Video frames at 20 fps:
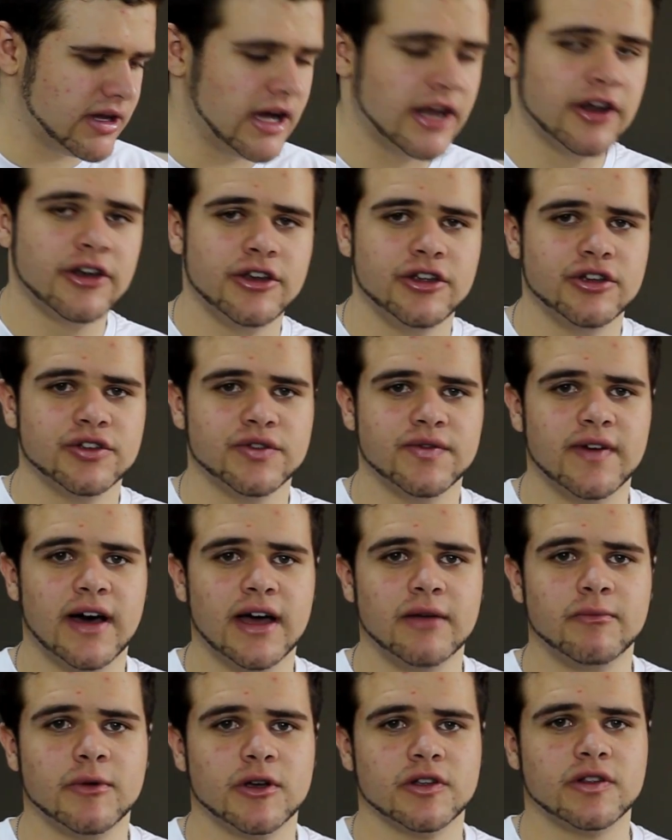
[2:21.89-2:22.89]
I don't use
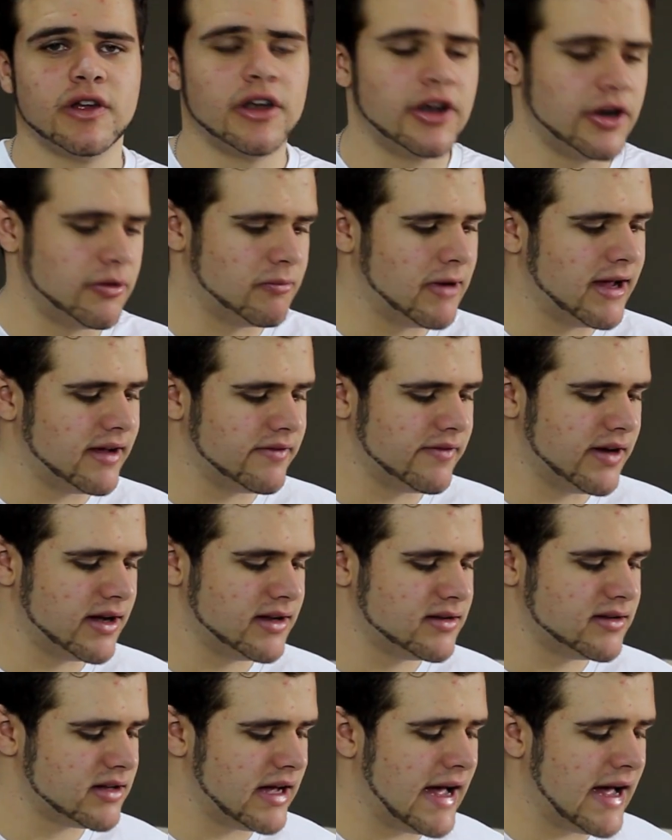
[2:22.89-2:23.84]
Vine because I don't make Vines.